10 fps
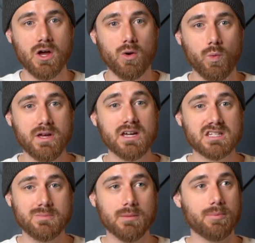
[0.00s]
we get
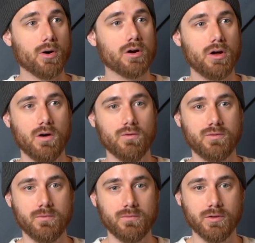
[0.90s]
to be a part
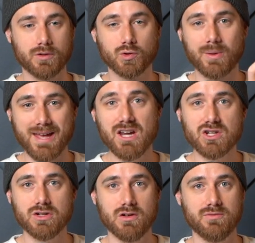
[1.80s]
of the
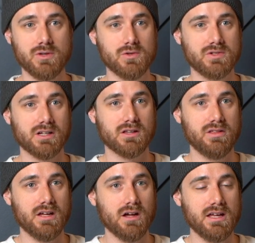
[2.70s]
creation of music
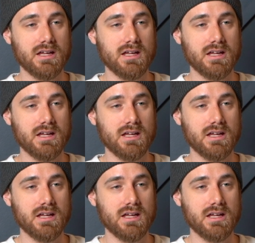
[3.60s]
that